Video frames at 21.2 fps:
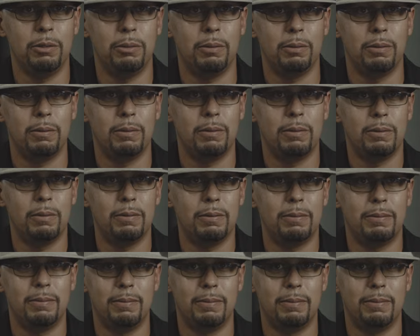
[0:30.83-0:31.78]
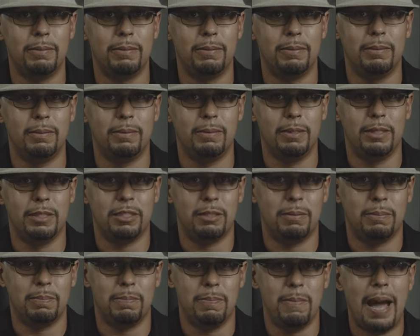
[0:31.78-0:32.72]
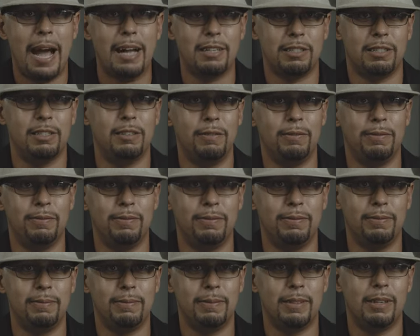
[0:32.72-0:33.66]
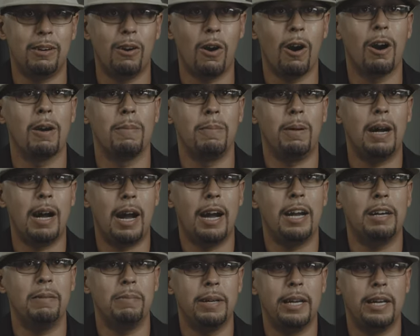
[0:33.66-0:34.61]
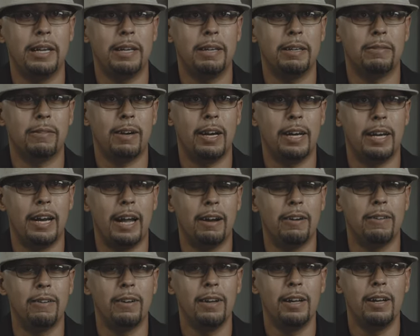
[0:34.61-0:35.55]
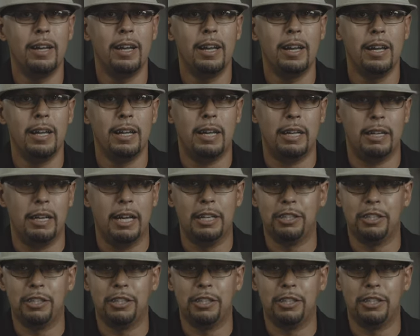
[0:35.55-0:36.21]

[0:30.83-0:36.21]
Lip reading: Cinema 6K for about a year now as my main camera. Now, the most common way that I use this